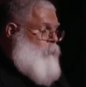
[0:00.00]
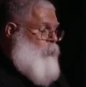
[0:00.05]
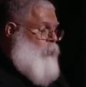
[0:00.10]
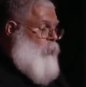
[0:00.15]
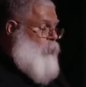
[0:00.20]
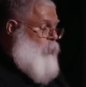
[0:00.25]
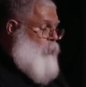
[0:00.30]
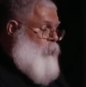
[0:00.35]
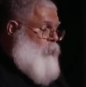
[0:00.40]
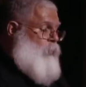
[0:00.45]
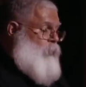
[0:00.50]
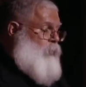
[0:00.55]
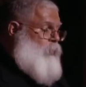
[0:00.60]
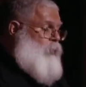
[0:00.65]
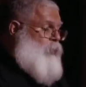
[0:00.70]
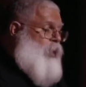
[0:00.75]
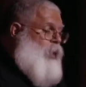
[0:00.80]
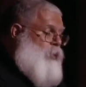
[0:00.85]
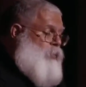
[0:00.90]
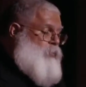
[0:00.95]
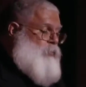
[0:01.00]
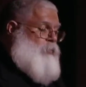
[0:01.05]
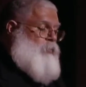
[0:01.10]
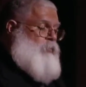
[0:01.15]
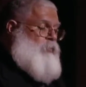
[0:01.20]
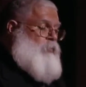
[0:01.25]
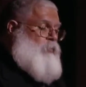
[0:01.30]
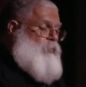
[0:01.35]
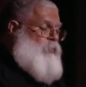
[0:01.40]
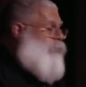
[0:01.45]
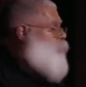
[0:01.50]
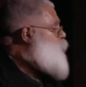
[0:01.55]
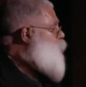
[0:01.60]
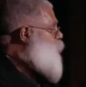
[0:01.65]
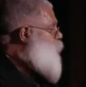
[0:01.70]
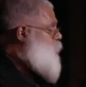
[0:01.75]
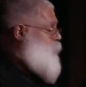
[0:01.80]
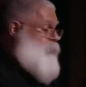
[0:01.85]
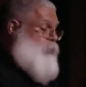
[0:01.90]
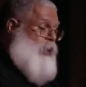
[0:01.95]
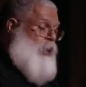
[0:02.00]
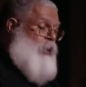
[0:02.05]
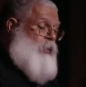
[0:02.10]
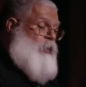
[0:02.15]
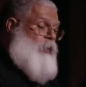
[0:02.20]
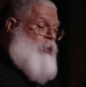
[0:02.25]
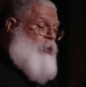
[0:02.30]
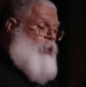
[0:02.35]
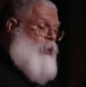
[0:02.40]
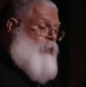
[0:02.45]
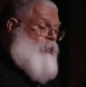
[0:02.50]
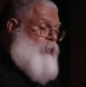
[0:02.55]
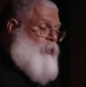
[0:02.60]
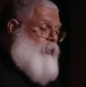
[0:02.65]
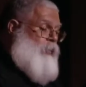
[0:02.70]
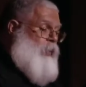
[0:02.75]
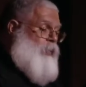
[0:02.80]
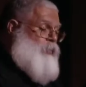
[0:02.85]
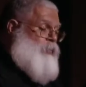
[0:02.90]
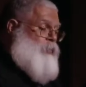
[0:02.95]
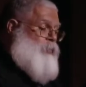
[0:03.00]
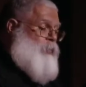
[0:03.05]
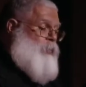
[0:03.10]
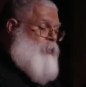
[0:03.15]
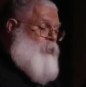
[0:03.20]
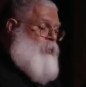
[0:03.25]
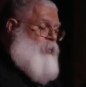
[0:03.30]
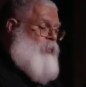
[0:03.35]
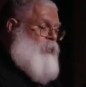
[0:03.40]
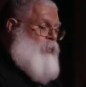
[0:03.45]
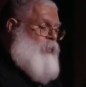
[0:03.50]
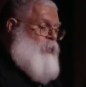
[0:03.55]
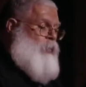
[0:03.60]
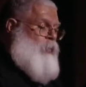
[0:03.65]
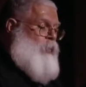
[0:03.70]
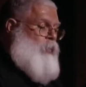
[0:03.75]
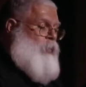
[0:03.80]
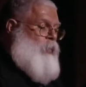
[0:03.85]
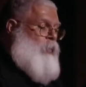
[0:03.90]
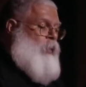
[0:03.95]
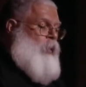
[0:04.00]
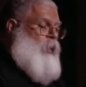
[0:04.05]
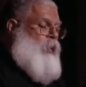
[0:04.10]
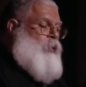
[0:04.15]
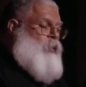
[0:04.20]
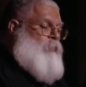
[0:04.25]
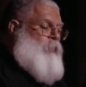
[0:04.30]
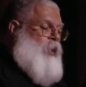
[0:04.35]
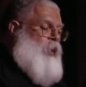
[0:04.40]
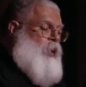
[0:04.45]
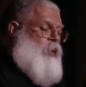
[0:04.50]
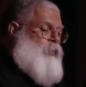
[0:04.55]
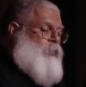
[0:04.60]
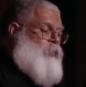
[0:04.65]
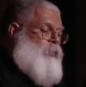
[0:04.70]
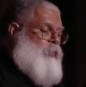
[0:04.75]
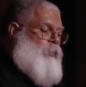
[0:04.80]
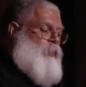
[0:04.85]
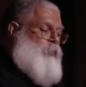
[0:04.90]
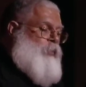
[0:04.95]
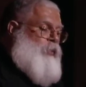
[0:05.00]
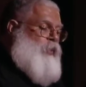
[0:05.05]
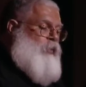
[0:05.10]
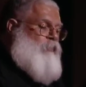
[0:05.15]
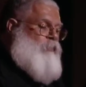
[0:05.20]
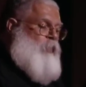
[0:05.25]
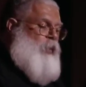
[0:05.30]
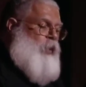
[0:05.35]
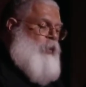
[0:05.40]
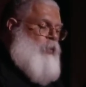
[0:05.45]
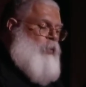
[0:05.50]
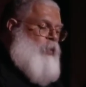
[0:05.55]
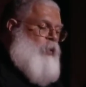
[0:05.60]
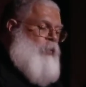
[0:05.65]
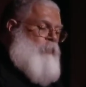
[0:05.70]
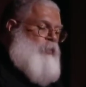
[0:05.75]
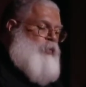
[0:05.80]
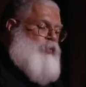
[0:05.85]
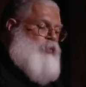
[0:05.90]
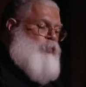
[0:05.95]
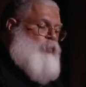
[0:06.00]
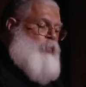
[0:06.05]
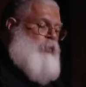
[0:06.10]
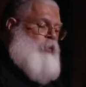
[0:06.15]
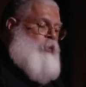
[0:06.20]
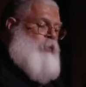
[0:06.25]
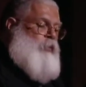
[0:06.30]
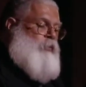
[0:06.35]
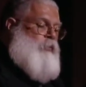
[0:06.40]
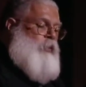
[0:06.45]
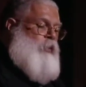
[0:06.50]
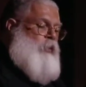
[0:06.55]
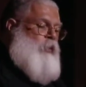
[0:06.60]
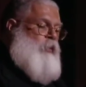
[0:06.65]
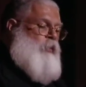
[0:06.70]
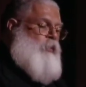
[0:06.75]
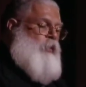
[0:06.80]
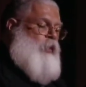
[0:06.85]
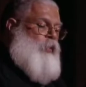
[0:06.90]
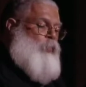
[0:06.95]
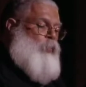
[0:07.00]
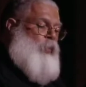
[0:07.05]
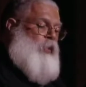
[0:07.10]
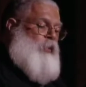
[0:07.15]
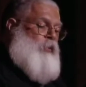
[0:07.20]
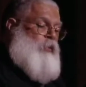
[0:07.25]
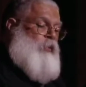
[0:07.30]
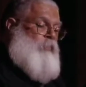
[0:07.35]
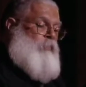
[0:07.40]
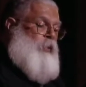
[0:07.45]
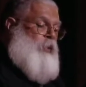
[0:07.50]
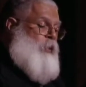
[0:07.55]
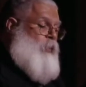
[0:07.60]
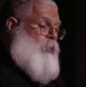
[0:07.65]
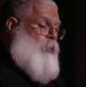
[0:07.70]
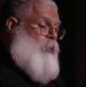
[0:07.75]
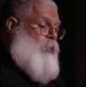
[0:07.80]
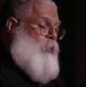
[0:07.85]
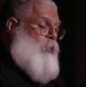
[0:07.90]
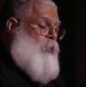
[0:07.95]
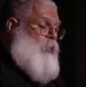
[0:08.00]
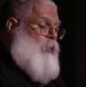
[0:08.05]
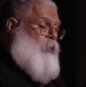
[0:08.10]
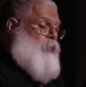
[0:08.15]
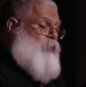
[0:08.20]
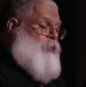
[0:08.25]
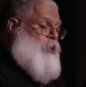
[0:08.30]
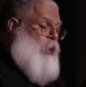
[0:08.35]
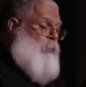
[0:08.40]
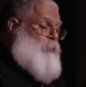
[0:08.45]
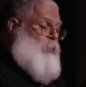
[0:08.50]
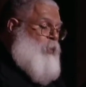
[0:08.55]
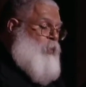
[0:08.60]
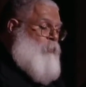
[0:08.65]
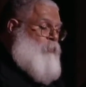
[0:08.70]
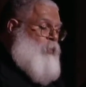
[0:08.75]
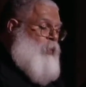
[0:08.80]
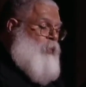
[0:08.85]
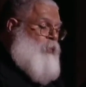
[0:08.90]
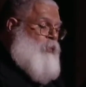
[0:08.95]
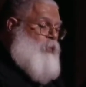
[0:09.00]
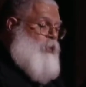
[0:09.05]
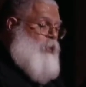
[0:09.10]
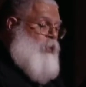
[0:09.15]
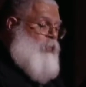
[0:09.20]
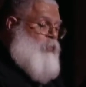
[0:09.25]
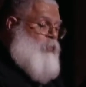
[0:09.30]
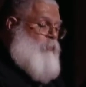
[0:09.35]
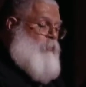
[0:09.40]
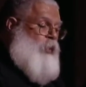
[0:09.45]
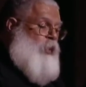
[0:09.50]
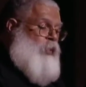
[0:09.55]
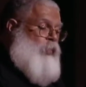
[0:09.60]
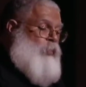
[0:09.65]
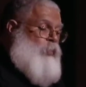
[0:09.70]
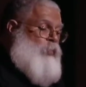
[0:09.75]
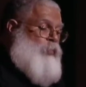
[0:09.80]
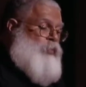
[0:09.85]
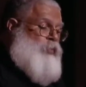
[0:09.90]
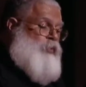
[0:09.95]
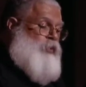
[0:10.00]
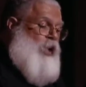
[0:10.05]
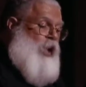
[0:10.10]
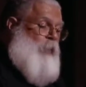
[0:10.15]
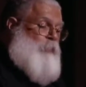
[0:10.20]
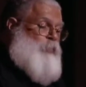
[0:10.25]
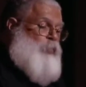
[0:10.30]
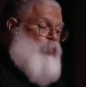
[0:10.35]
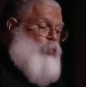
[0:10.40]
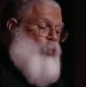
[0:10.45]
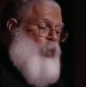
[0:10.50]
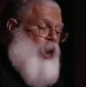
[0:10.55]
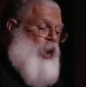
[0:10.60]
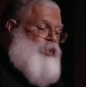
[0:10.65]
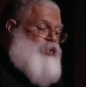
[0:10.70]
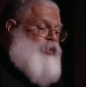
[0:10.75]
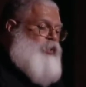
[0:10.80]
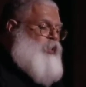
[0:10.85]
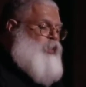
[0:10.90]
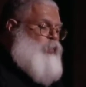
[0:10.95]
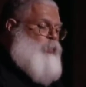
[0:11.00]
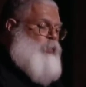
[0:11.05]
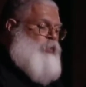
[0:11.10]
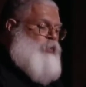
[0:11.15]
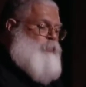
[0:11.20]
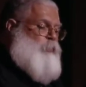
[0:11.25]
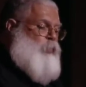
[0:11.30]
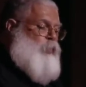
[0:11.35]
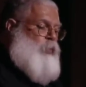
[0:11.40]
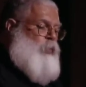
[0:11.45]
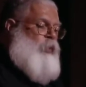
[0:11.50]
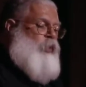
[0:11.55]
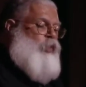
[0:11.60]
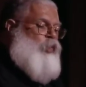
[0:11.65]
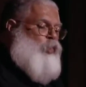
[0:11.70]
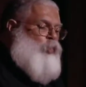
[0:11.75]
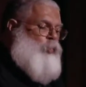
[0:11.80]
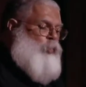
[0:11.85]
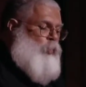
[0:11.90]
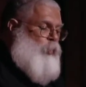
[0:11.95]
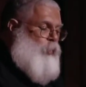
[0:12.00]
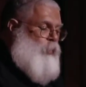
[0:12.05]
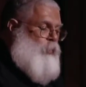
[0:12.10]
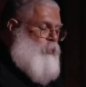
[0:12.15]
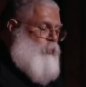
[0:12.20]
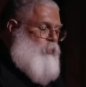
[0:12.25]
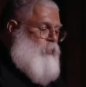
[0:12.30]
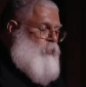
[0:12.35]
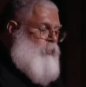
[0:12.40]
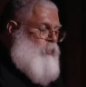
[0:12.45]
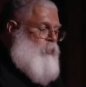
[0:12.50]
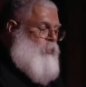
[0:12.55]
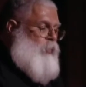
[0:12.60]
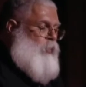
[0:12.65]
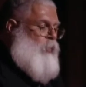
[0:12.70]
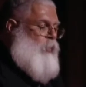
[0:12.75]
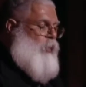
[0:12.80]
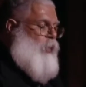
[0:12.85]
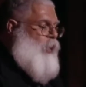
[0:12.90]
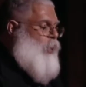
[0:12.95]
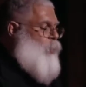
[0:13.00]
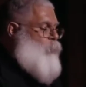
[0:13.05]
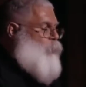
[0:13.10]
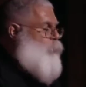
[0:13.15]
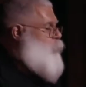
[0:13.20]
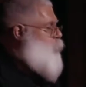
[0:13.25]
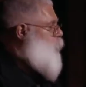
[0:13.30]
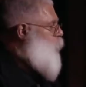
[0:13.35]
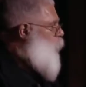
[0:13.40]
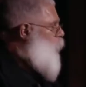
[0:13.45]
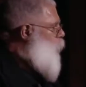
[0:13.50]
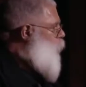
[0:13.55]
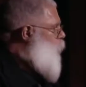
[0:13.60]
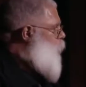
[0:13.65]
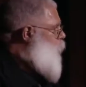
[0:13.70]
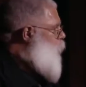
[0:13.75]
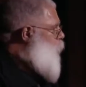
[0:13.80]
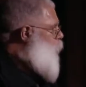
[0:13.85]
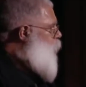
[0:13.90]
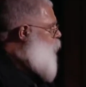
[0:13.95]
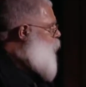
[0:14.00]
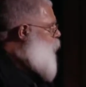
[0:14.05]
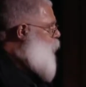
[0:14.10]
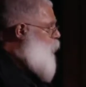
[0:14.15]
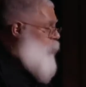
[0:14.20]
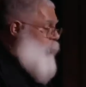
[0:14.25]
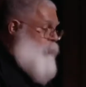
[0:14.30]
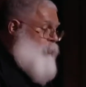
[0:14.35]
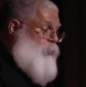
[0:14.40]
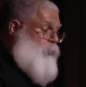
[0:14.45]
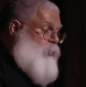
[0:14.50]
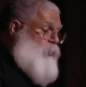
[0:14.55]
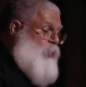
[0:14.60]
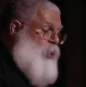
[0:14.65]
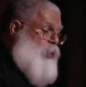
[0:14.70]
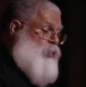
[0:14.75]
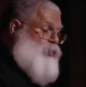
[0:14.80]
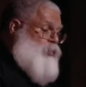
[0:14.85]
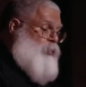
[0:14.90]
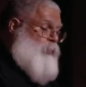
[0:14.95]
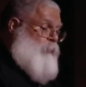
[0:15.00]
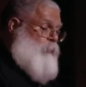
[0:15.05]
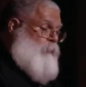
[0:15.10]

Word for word: Uh, yes, she said, a little uncertain. The man turned to give my arm a squeeze, then winked at me. Stepping among the other men who'd stopped to watch, he whispered, Good, and was gone in the other direction.